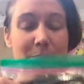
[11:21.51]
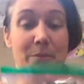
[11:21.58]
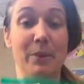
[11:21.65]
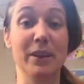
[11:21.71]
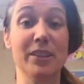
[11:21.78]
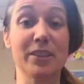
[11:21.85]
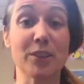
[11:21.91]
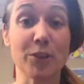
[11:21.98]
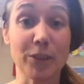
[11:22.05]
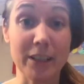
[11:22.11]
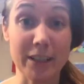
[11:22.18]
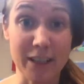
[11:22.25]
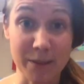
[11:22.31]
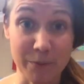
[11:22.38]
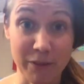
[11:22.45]
but it certainly
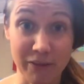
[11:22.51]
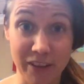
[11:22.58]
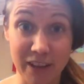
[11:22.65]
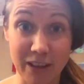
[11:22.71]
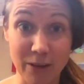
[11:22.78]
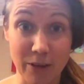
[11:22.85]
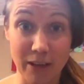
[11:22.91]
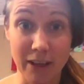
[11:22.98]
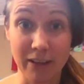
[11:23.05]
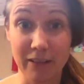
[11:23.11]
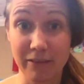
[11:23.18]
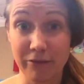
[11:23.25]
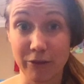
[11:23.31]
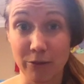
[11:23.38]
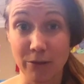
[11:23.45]
does prevent you getting
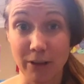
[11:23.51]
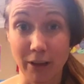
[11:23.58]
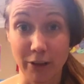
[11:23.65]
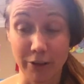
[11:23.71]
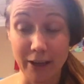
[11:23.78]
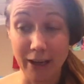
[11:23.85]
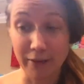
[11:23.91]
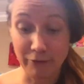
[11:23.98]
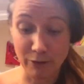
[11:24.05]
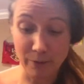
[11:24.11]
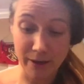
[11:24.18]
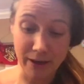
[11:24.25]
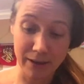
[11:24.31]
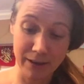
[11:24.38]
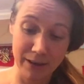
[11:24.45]
food coloring
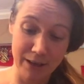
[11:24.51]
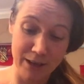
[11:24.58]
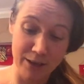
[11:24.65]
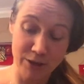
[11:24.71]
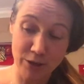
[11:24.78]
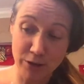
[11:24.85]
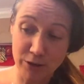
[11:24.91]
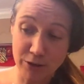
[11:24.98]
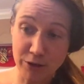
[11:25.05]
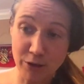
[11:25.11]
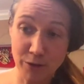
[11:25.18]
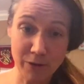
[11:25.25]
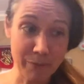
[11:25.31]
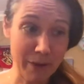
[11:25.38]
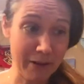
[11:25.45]
everywhere. So those are
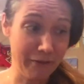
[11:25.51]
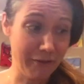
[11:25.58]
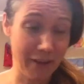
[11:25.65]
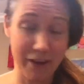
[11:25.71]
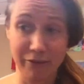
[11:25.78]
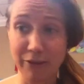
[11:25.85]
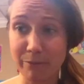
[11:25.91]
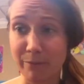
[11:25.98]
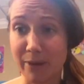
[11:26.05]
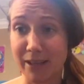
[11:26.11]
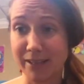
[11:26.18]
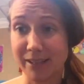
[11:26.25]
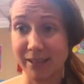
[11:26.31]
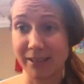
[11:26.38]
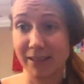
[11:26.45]
two of my favorite
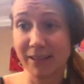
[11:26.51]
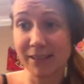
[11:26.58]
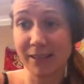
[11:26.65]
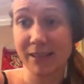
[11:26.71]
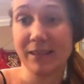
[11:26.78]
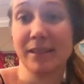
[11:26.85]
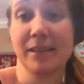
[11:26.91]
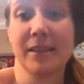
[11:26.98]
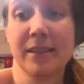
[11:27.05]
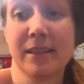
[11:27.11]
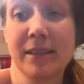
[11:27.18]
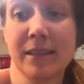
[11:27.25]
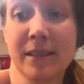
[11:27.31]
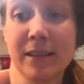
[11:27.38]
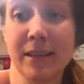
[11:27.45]
messes,
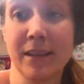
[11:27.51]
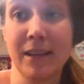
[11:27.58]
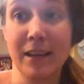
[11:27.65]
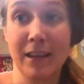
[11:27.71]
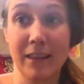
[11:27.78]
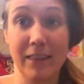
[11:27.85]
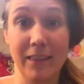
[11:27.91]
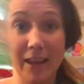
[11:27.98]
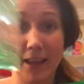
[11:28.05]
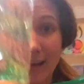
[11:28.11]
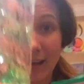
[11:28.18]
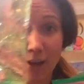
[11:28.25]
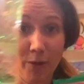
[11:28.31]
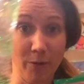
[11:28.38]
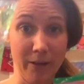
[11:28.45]
the
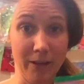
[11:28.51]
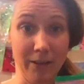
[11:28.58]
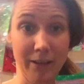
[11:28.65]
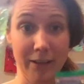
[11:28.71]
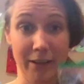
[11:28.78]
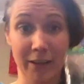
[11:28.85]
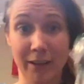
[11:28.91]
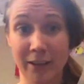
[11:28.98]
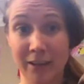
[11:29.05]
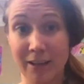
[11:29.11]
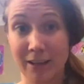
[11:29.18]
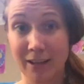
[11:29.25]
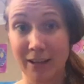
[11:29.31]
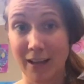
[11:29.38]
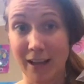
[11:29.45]
aloe and glitter
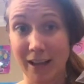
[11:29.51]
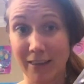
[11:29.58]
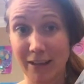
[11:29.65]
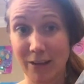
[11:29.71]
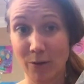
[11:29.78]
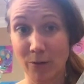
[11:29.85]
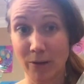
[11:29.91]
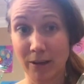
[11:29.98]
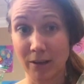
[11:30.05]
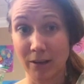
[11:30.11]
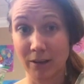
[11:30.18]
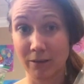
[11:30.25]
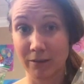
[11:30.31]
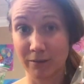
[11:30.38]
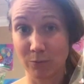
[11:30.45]
and the
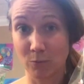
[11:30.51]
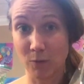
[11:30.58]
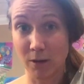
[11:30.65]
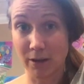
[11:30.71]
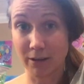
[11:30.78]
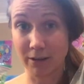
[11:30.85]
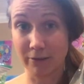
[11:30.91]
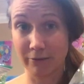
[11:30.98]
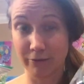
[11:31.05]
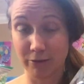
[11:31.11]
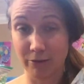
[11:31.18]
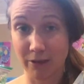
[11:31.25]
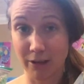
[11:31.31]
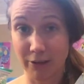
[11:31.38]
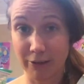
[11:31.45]
oil, water,
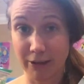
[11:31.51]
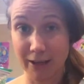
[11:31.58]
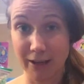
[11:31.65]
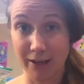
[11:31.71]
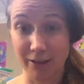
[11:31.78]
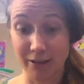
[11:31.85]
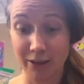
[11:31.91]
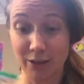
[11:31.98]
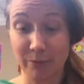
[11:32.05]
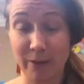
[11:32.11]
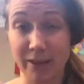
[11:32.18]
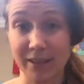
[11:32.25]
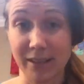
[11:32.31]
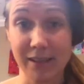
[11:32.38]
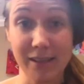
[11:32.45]
food coloring, and glitter
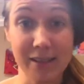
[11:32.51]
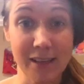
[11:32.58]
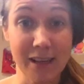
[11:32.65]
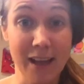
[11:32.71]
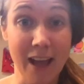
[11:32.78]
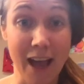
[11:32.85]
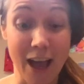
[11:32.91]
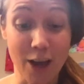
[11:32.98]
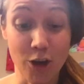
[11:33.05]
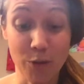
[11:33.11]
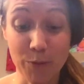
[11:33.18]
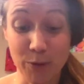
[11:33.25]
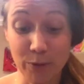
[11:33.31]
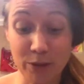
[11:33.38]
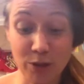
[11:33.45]
messes. I
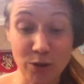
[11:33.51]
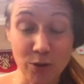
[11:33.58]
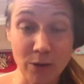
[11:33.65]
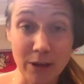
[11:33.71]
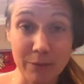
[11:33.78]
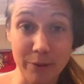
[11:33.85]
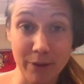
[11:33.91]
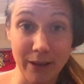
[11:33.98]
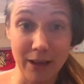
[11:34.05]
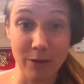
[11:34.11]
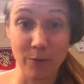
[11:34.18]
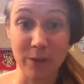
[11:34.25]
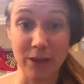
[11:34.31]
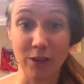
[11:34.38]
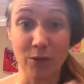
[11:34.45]
hope you enjoy
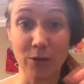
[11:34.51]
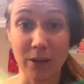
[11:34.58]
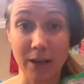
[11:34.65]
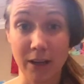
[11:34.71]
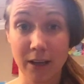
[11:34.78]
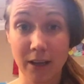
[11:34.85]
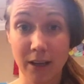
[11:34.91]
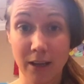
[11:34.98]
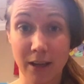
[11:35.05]
playing with your